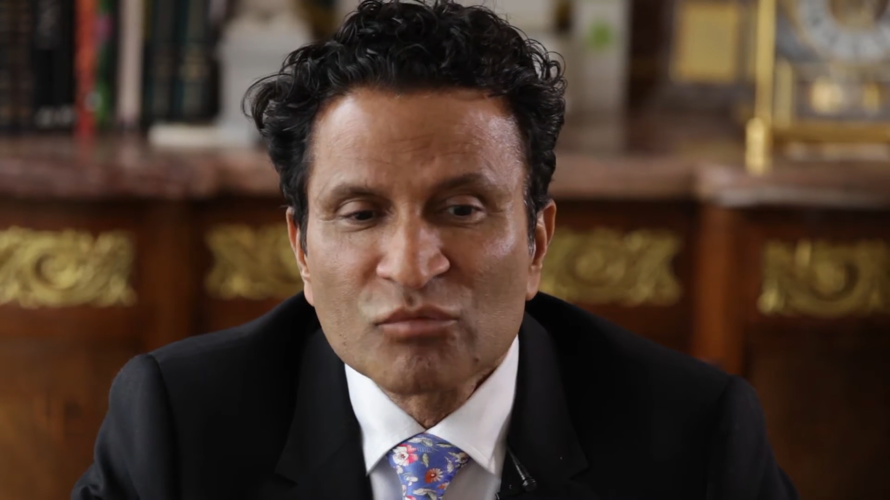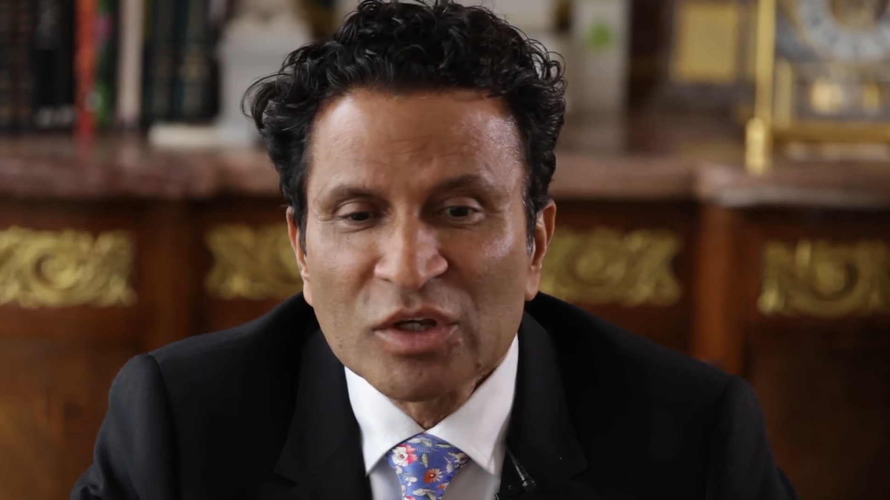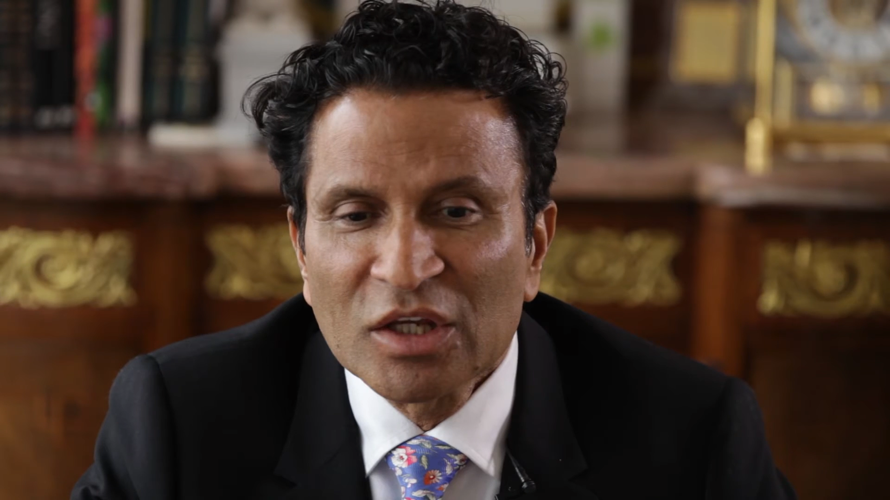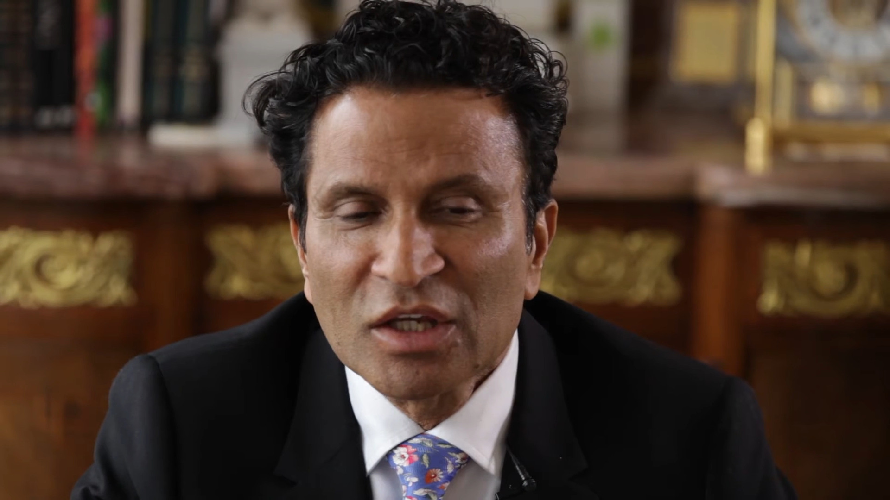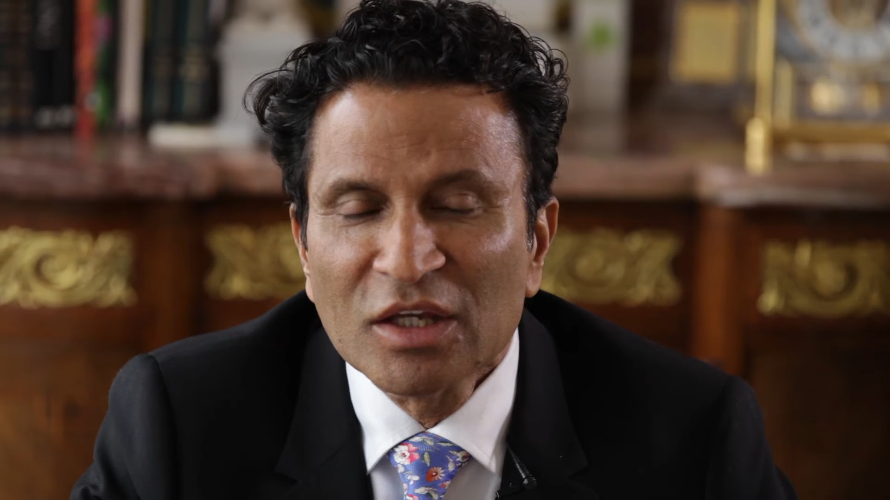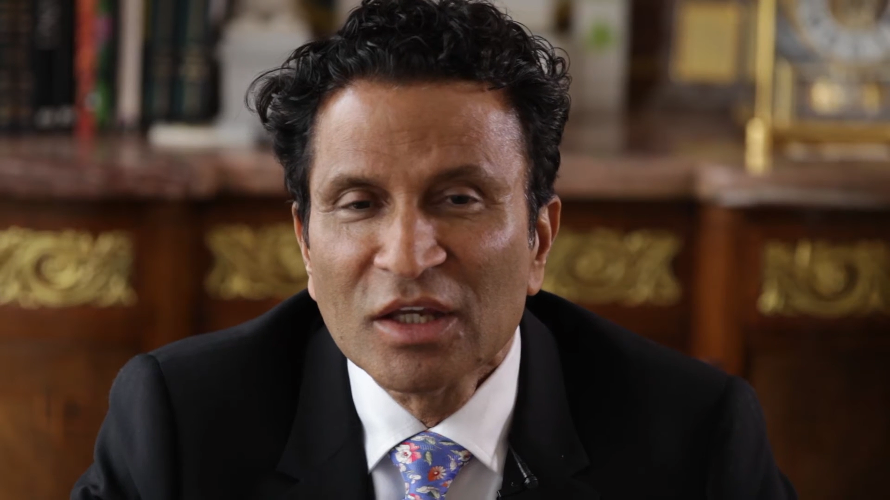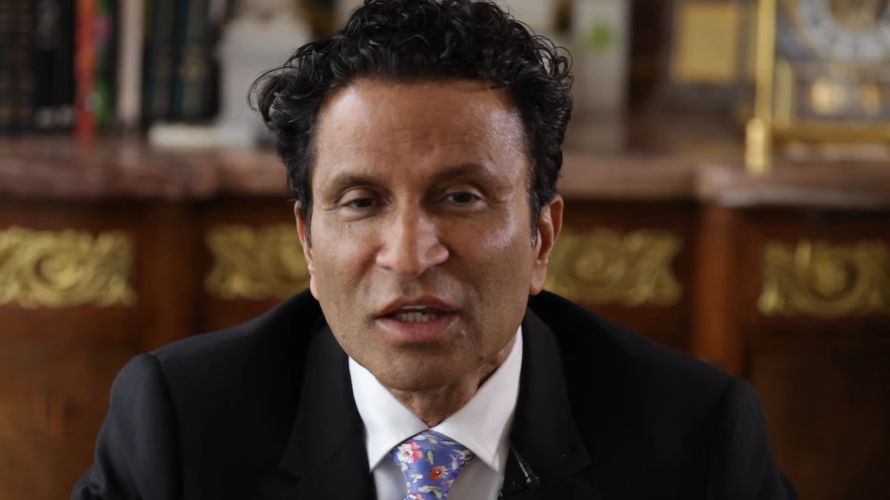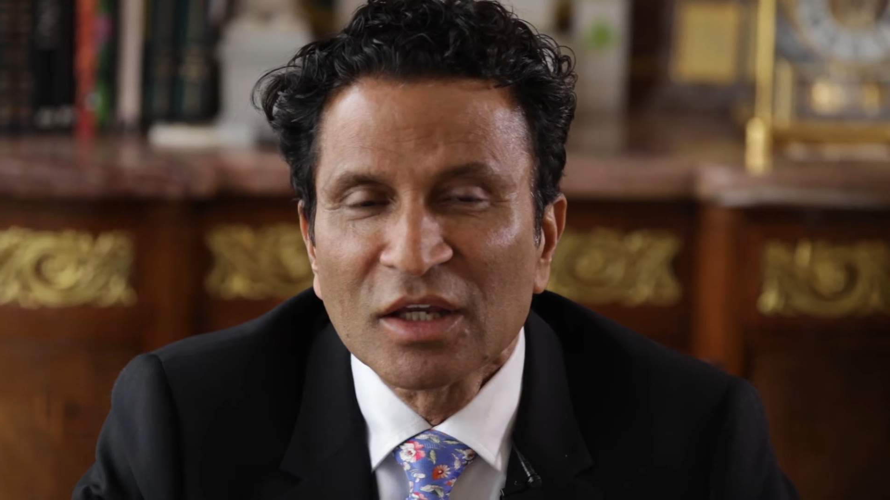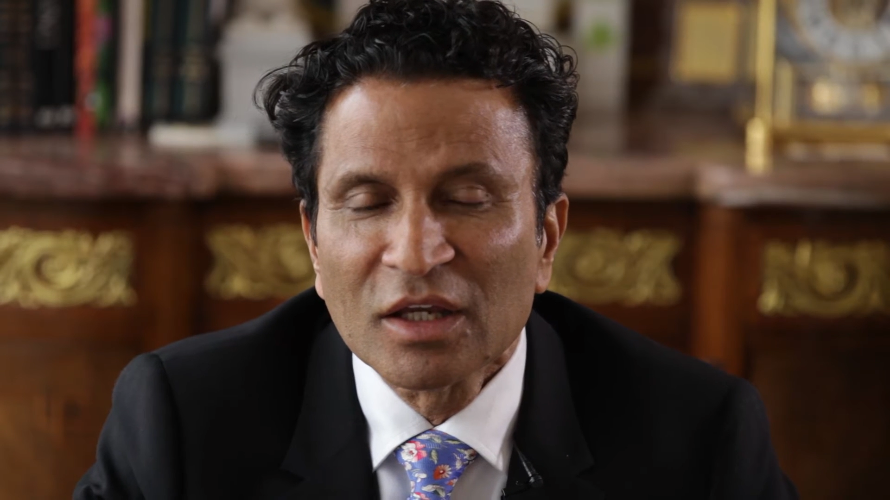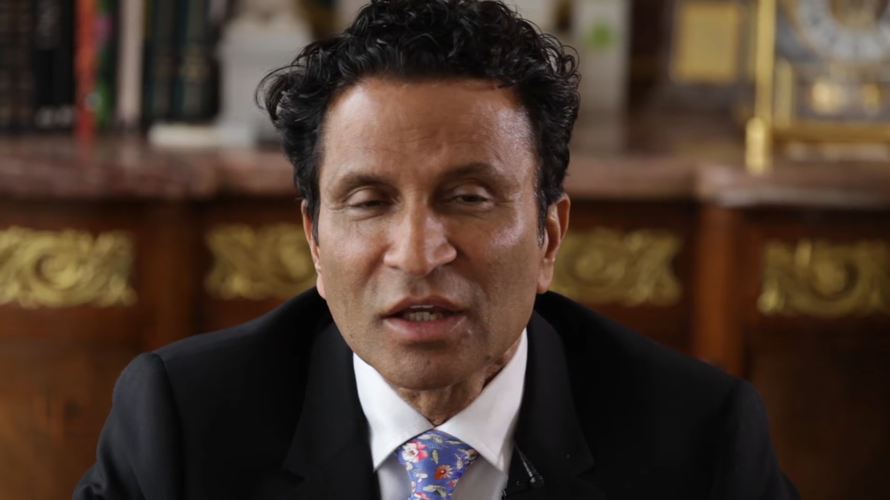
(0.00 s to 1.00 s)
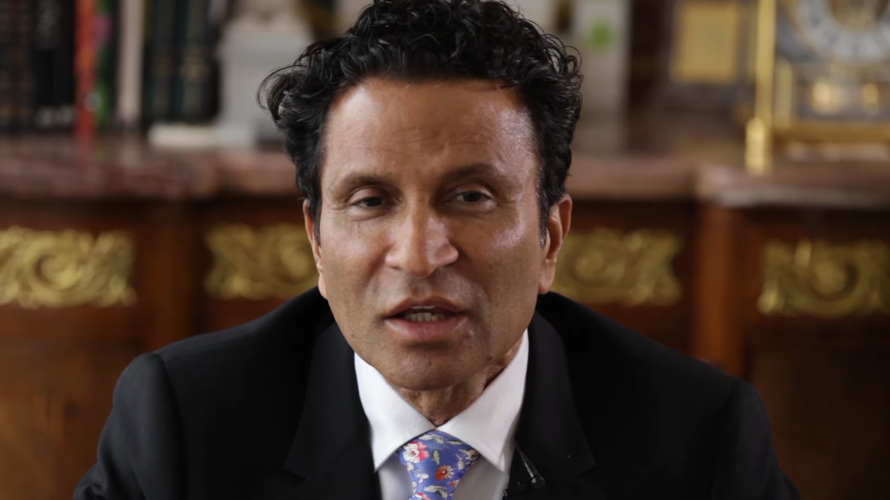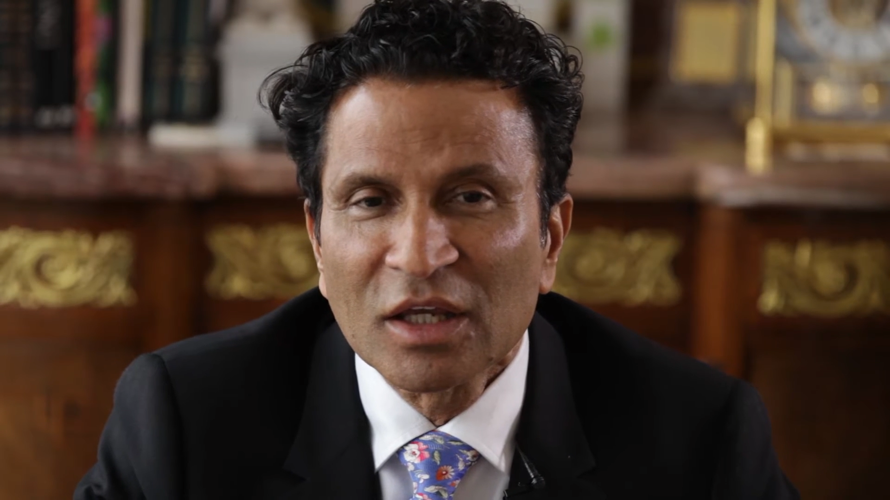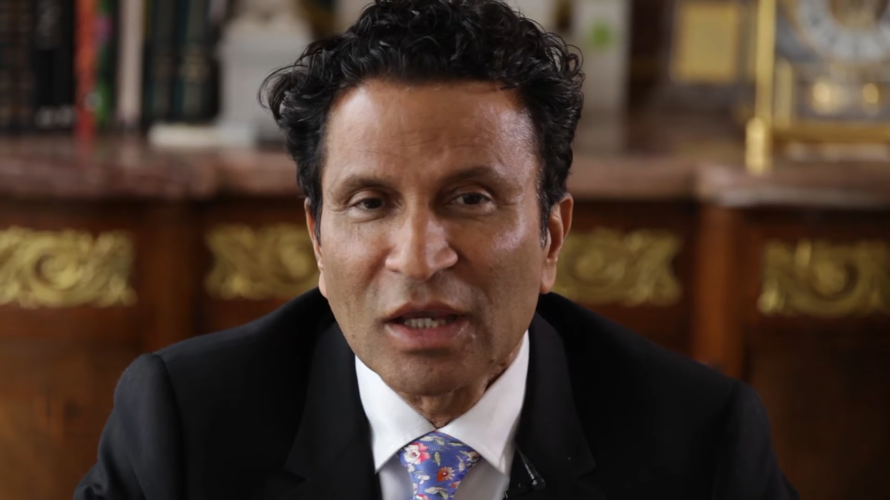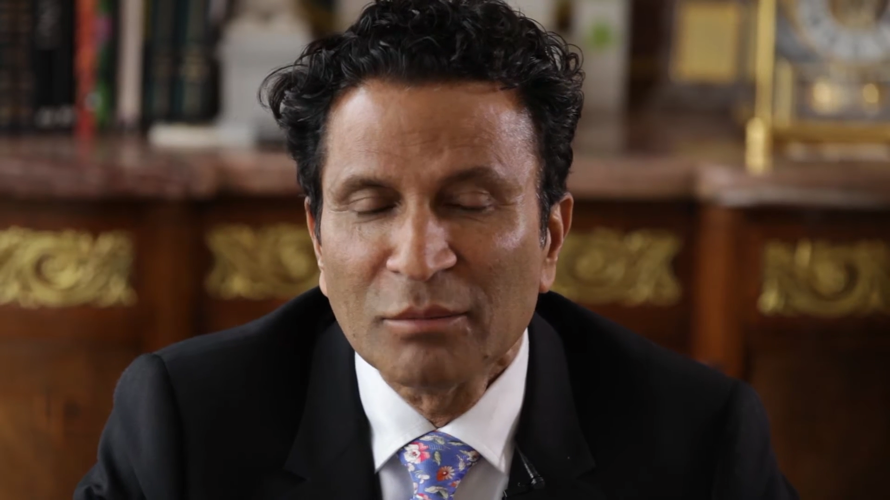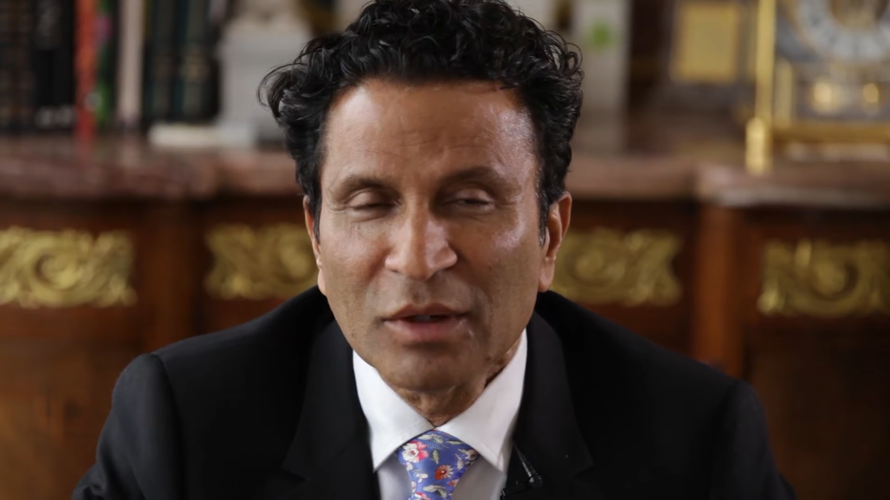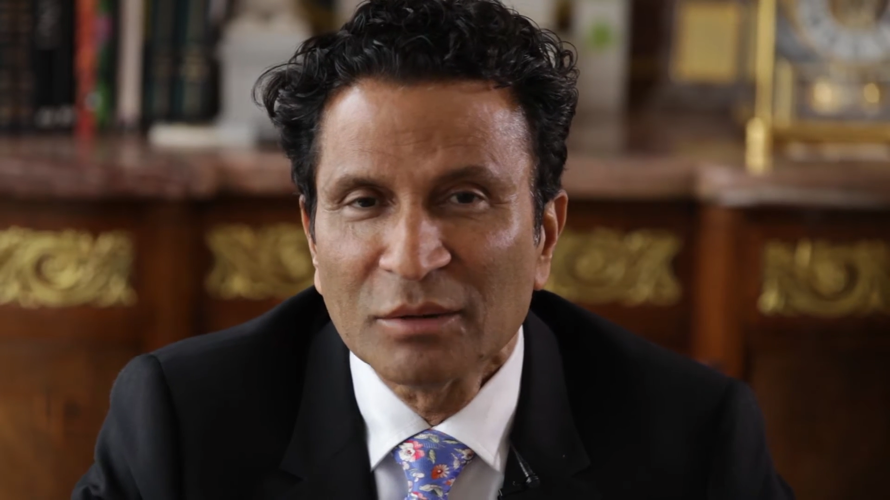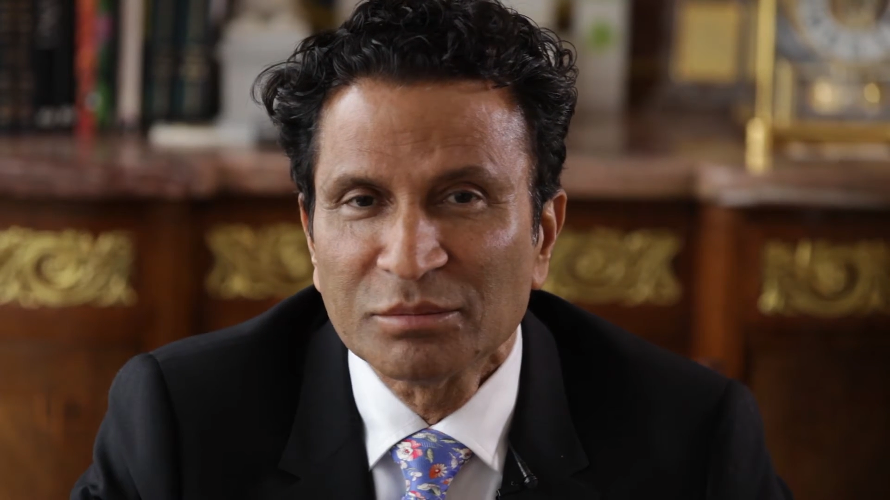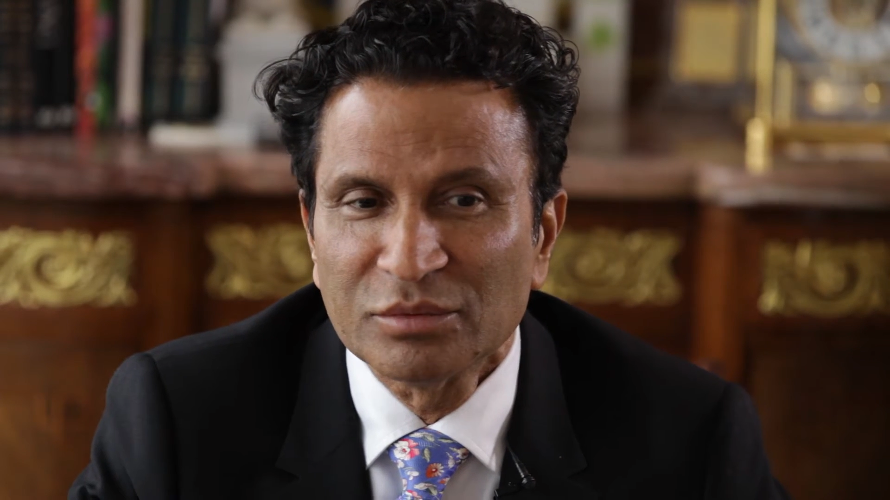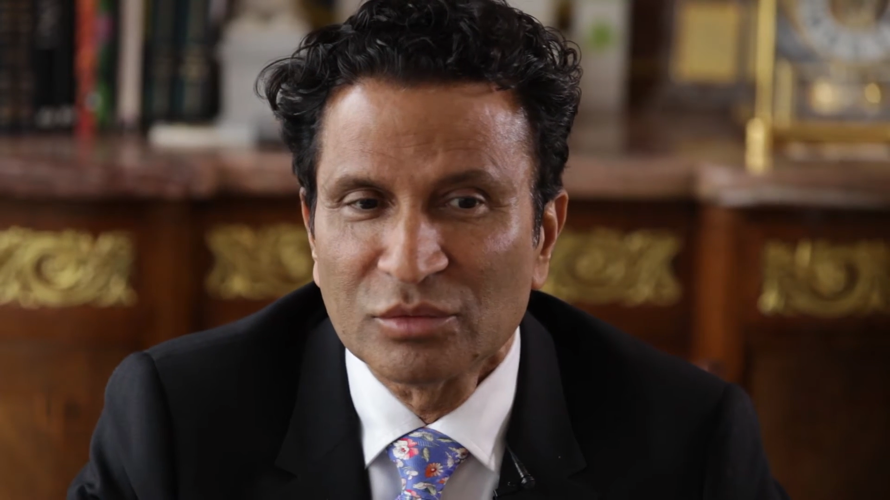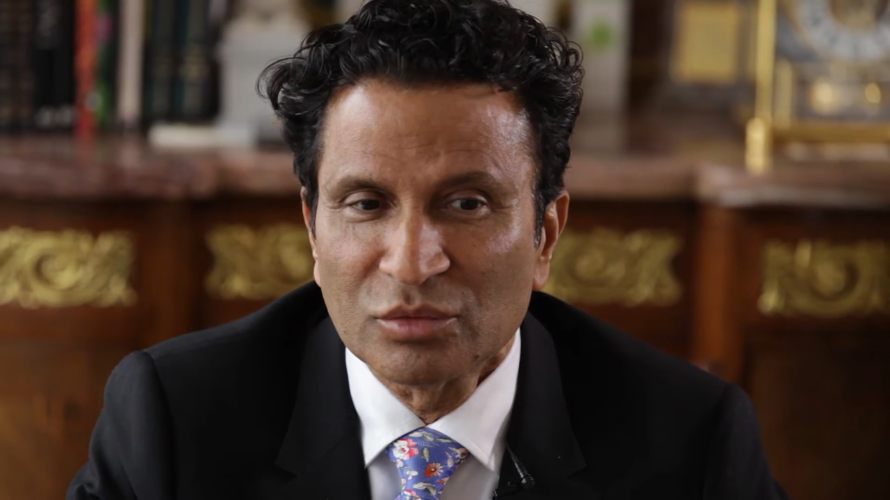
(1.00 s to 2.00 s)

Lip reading: he came up